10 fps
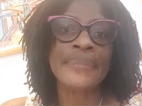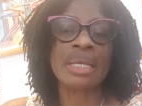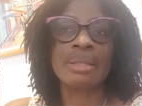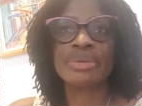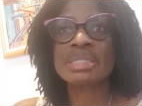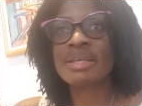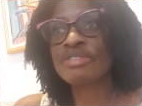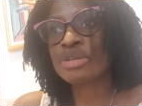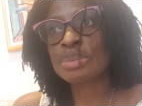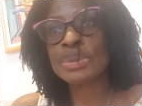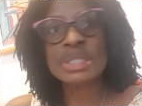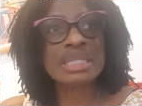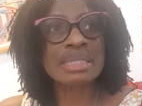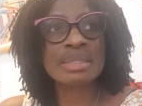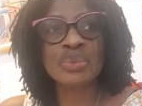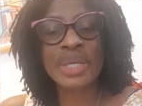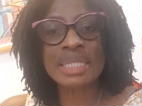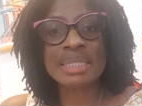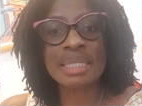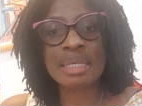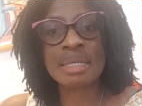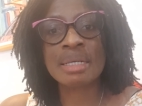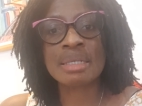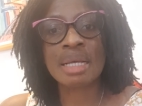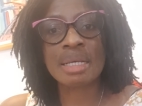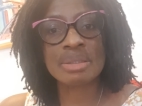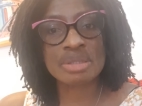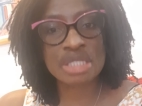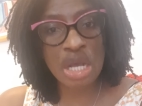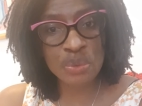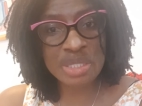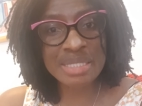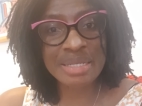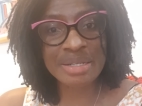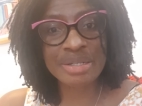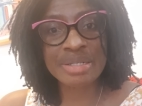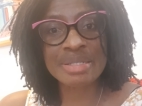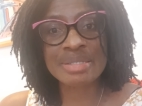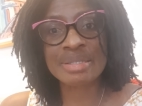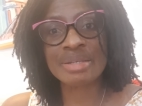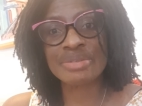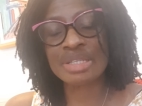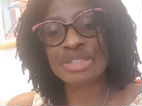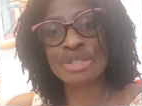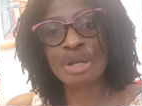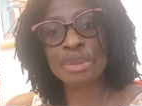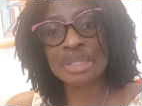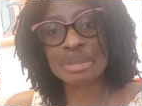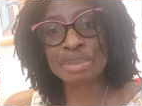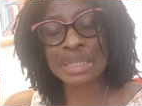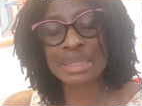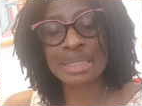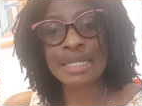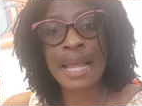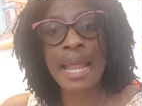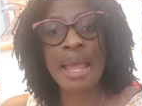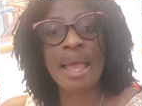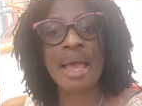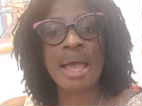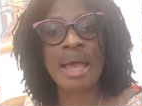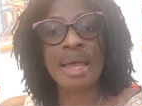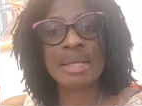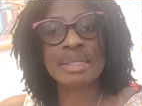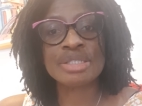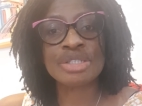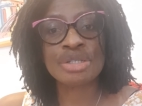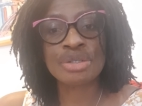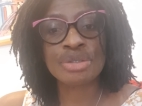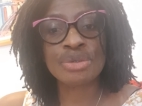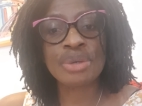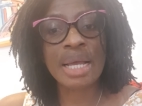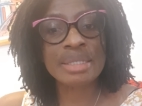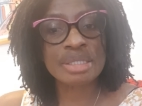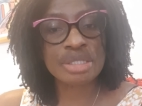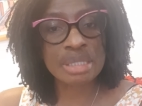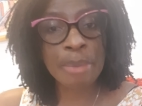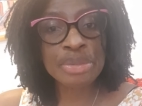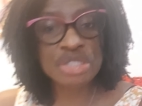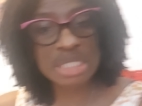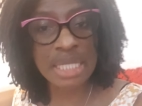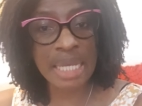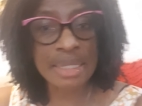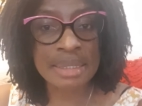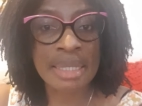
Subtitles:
There were several persons waiting downstairs of the terminal building, and you had your temperature check.